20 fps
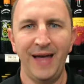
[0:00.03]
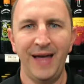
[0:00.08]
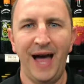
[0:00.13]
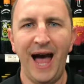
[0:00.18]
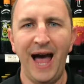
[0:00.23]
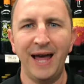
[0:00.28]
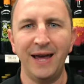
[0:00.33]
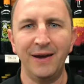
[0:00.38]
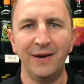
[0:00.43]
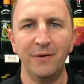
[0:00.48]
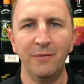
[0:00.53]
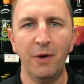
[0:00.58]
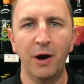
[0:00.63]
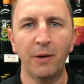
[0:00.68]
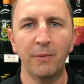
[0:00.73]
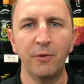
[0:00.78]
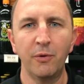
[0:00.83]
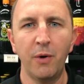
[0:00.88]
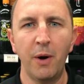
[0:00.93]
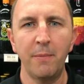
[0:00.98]
Hi,
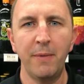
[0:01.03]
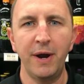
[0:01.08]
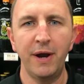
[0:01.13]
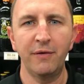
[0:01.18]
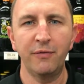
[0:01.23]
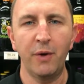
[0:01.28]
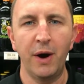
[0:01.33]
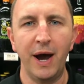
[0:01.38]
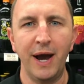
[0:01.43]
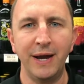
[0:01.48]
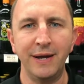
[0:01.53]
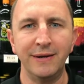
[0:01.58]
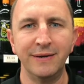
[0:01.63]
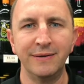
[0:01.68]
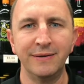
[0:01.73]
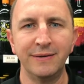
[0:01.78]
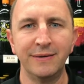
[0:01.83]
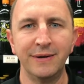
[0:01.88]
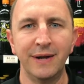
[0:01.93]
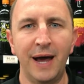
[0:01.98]
welcome to 1 Minute of Wine.
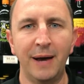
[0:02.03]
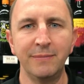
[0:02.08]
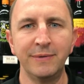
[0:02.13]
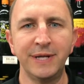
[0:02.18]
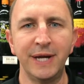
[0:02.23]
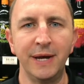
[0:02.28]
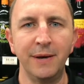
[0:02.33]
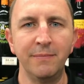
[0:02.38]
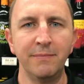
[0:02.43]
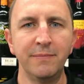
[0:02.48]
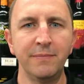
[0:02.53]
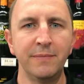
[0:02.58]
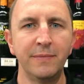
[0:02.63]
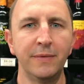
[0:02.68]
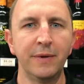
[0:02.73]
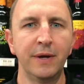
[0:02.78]
I'm Tim.